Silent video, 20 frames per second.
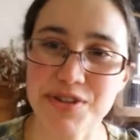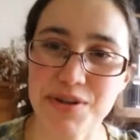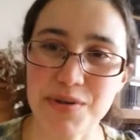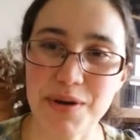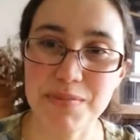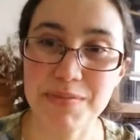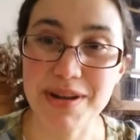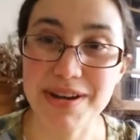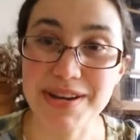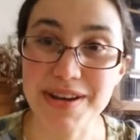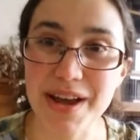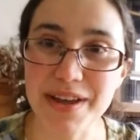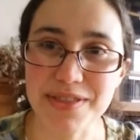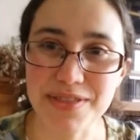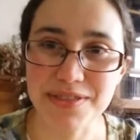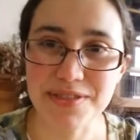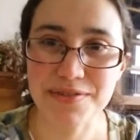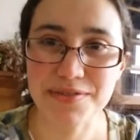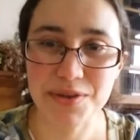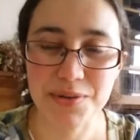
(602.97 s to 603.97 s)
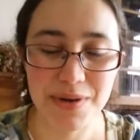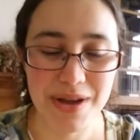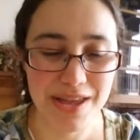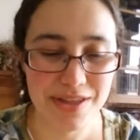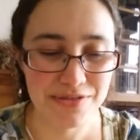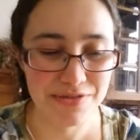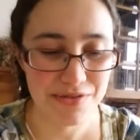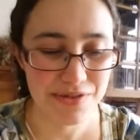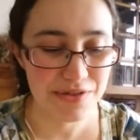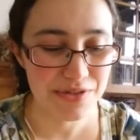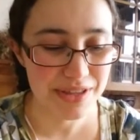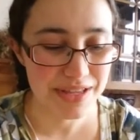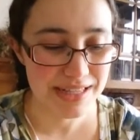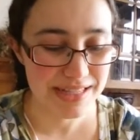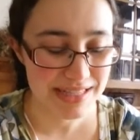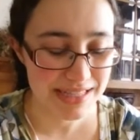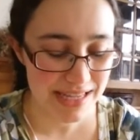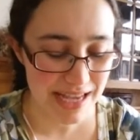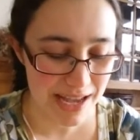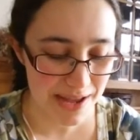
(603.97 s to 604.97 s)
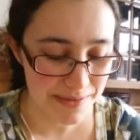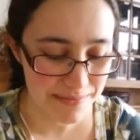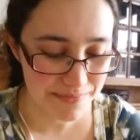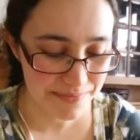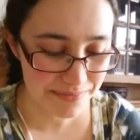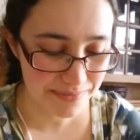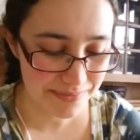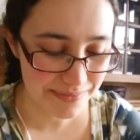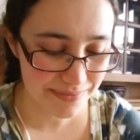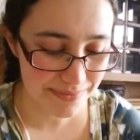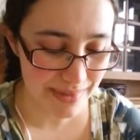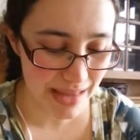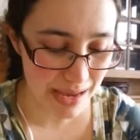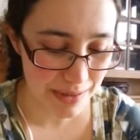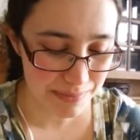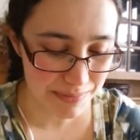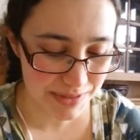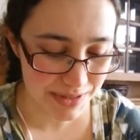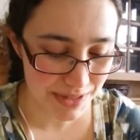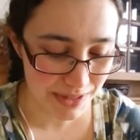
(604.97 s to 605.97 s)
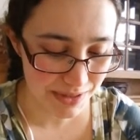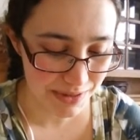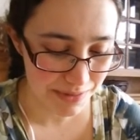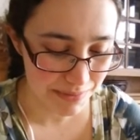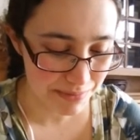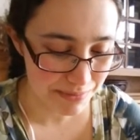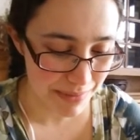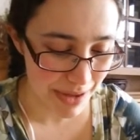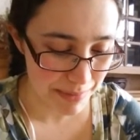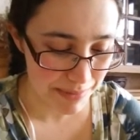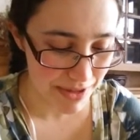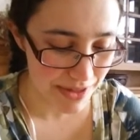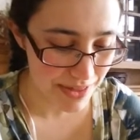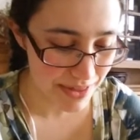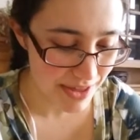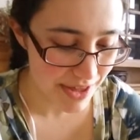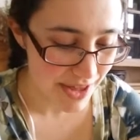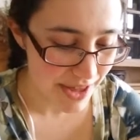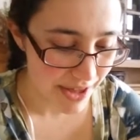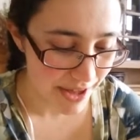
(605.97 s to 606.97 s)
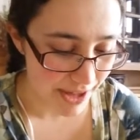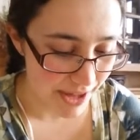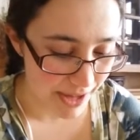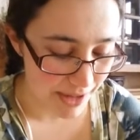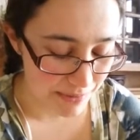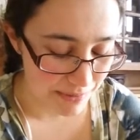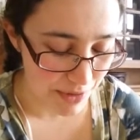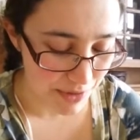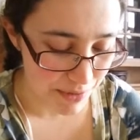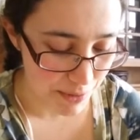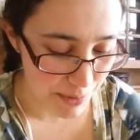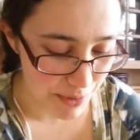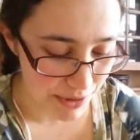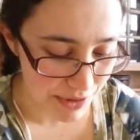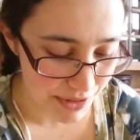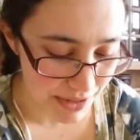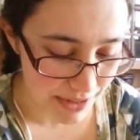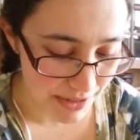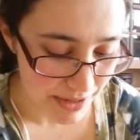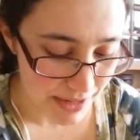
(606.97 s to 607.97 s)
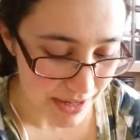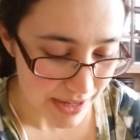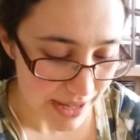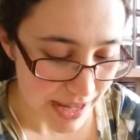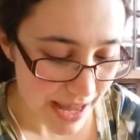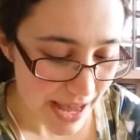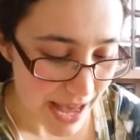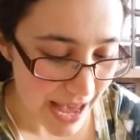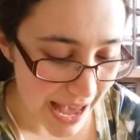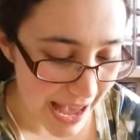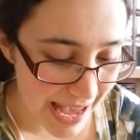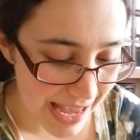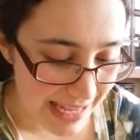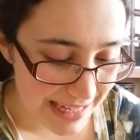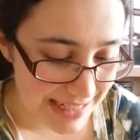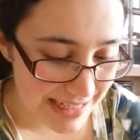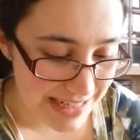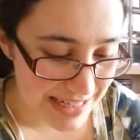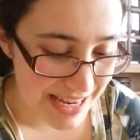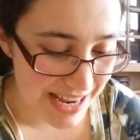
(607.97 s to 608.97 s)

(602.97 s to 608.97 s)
so I'm a ninth of the way through this um, absolute mammoth um, of a book, and